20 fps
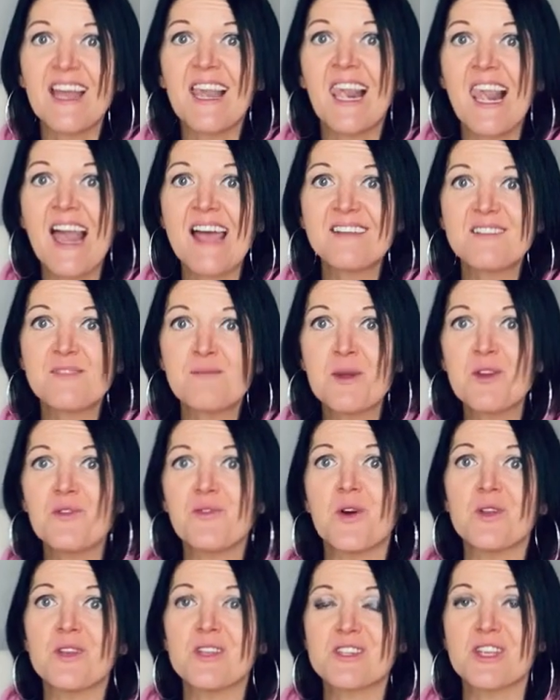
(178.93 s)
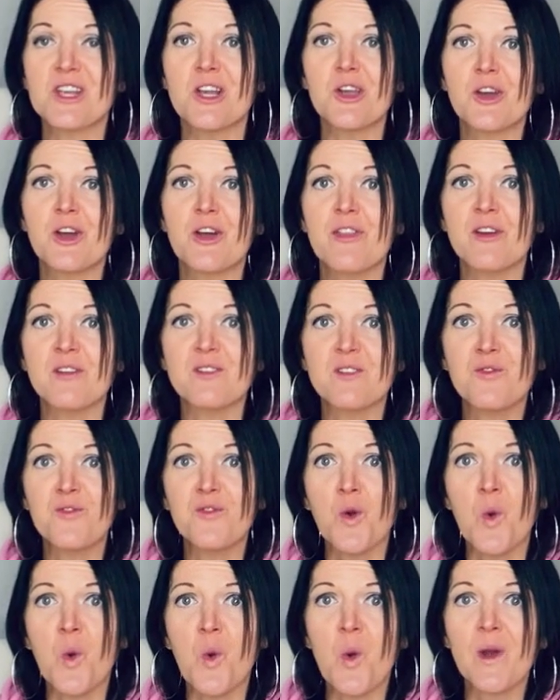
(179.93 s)
let's move on to look at those
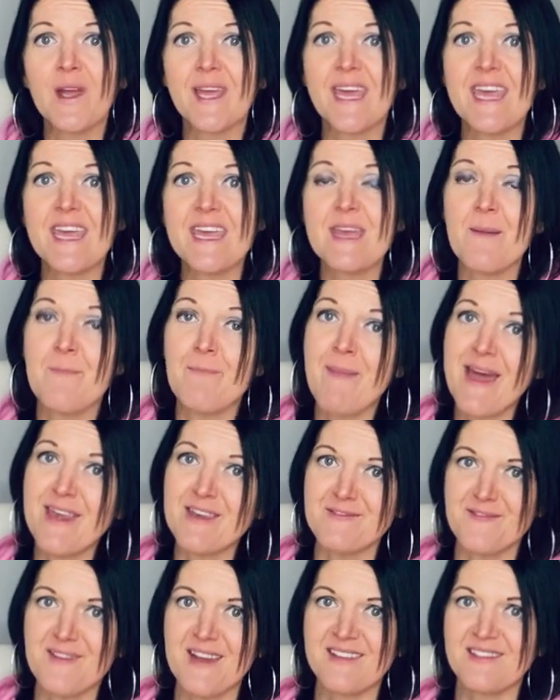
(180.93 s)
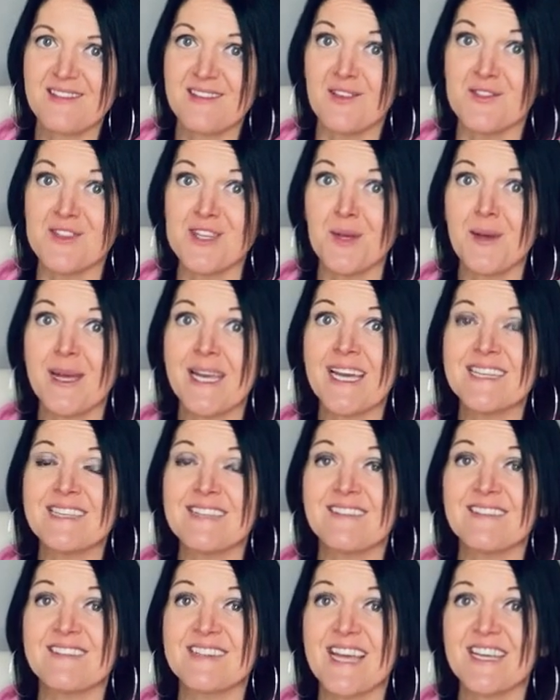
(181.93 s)
4 key benefits of doing a
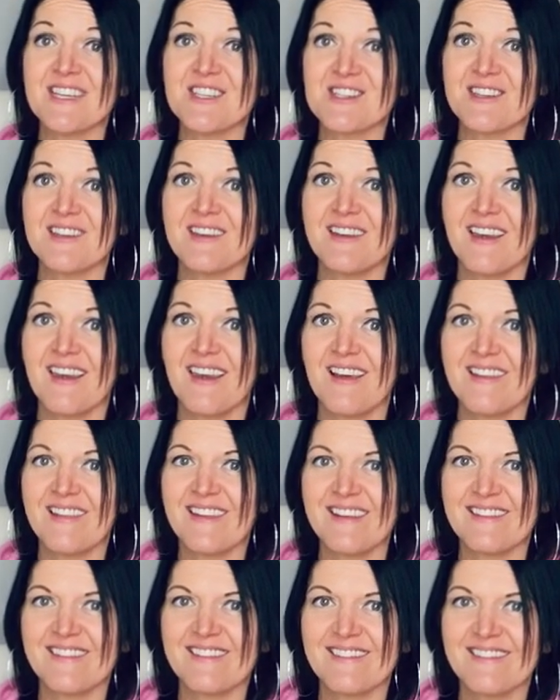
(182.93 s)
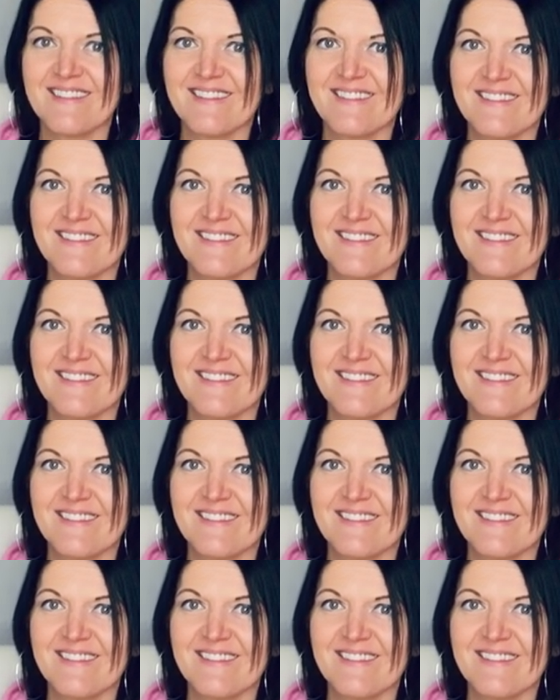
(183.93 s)
dissertation like this.